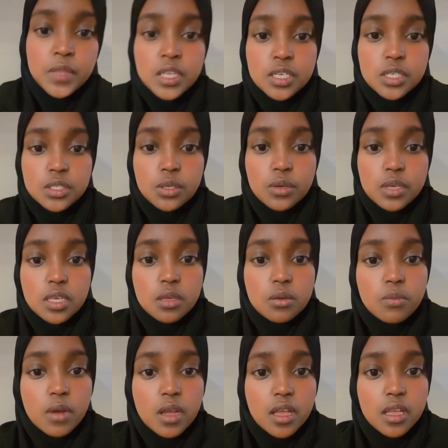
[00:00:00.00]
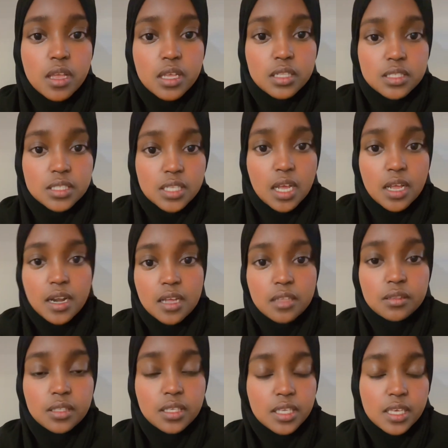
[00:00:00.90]
So he went and sought
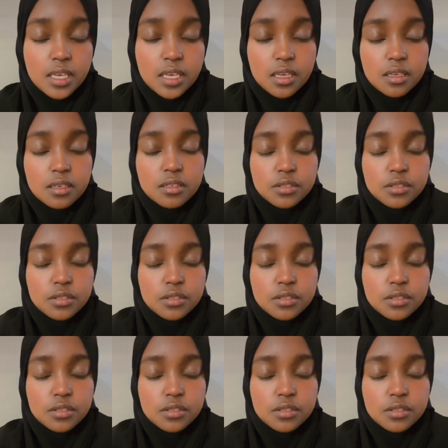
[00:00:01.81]
out the king.